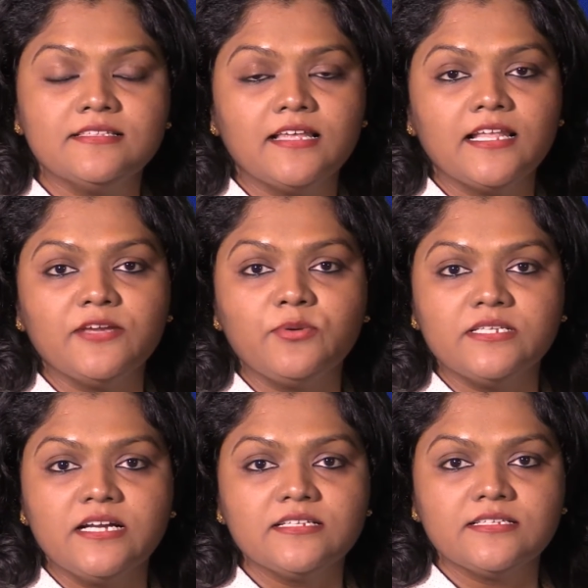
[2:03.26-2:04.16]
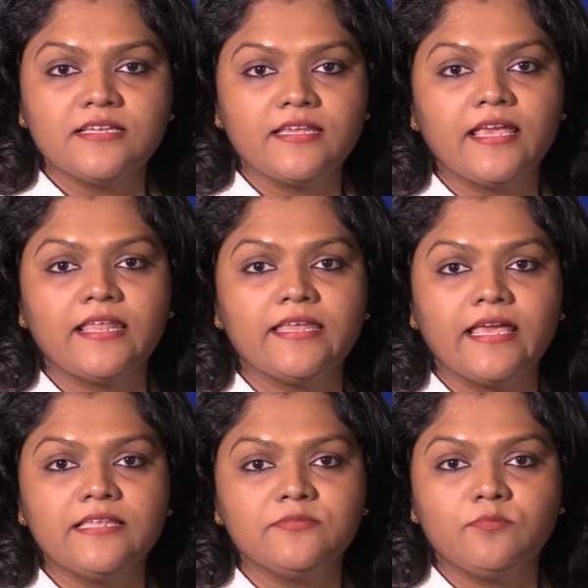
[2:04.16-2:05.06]
saliva duct can
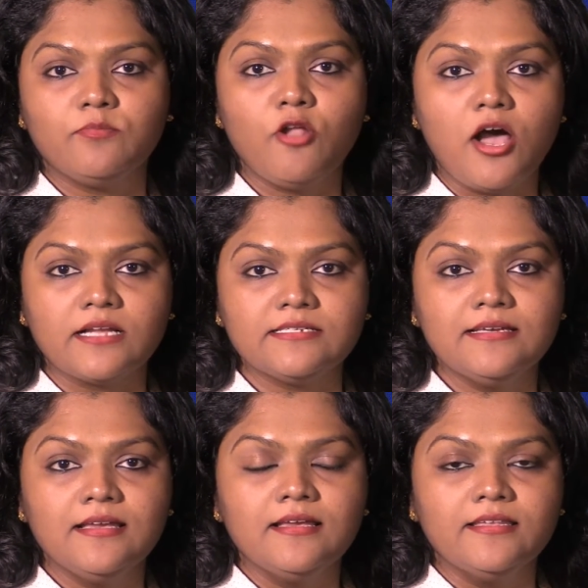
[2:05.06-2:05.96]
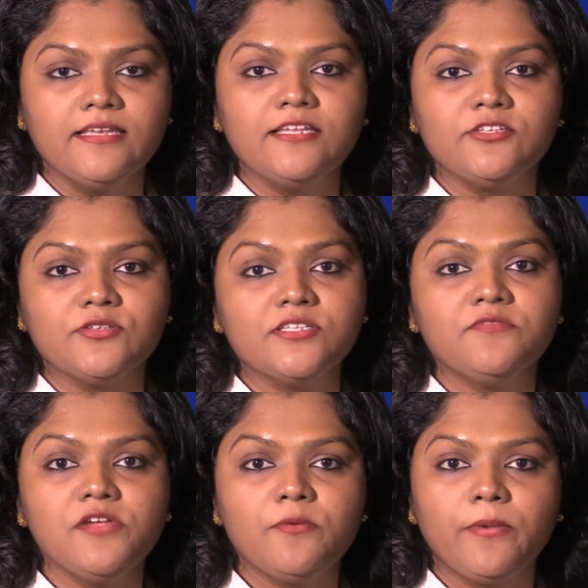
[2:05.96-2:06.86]
get blocked, leading to
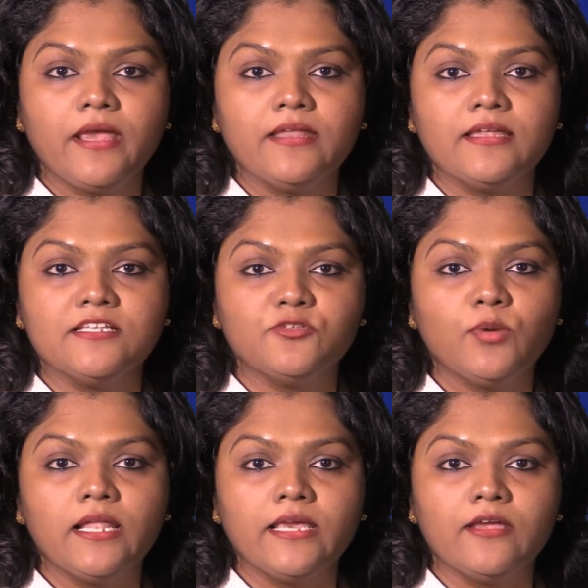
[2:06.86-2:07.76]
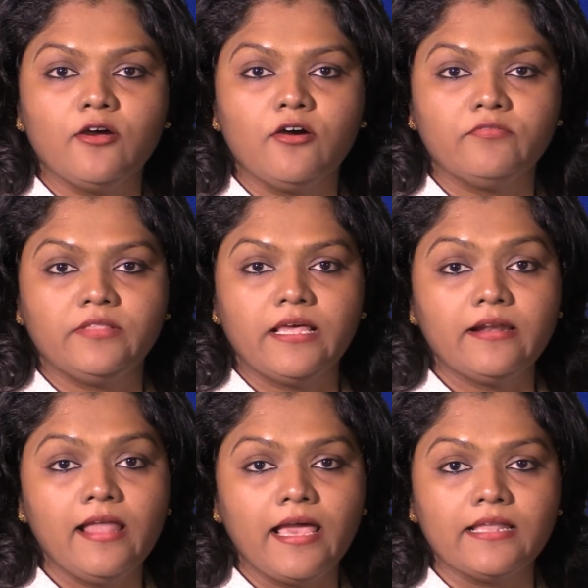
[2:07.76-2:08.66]
severe pain and swelling of the
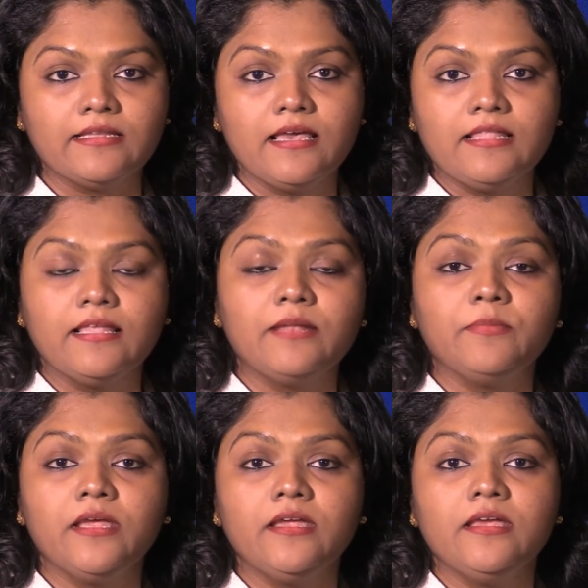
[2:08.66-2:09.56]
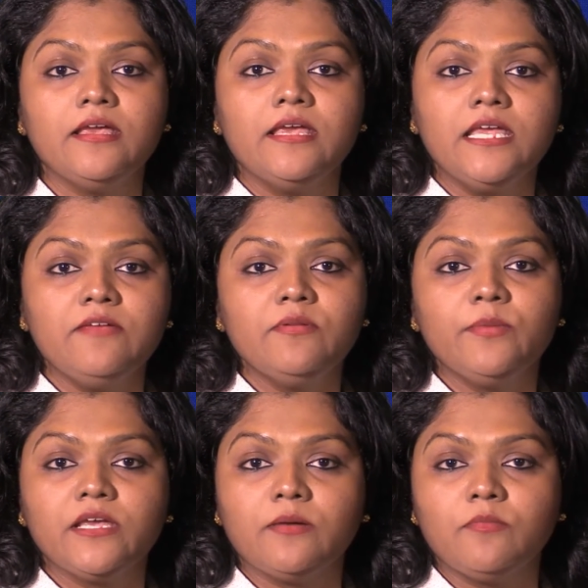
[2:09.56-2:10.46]
gland that may even
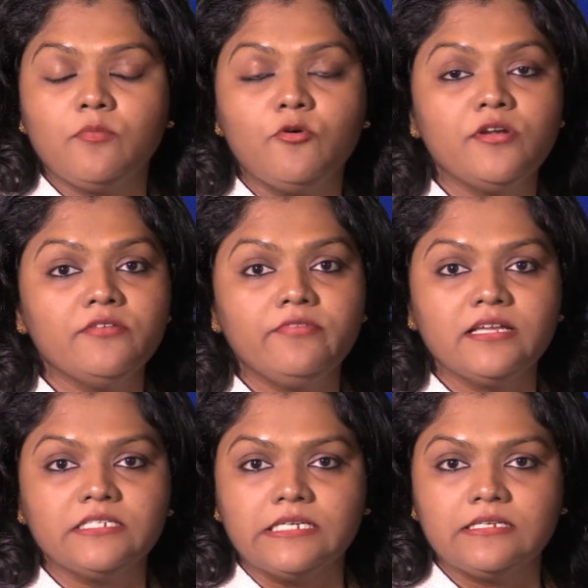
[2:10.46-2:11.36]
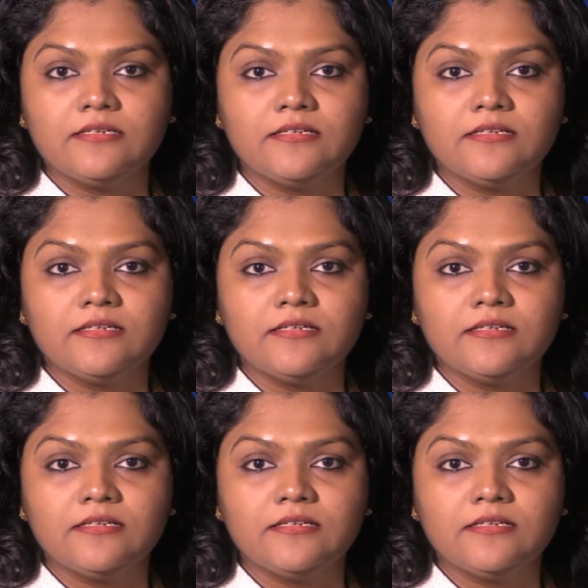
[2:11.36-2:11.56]
become more infected.